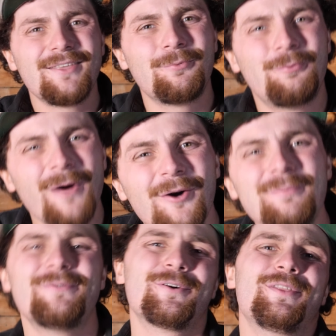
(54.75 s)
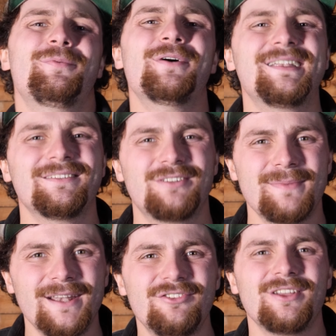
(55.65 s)
is well before the point of
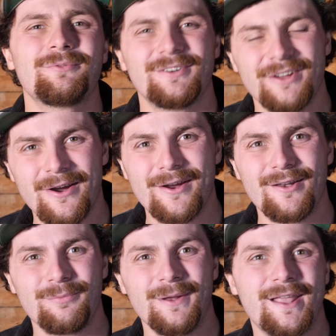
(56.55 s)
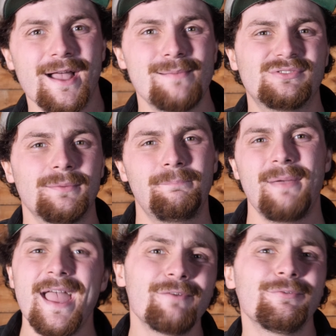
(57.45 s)
diminishing returns when it comes to
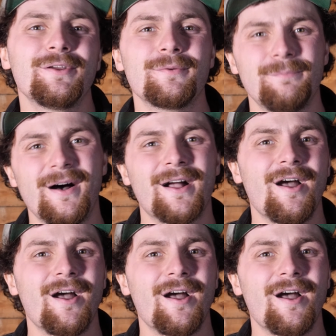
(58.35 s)
bang for your buck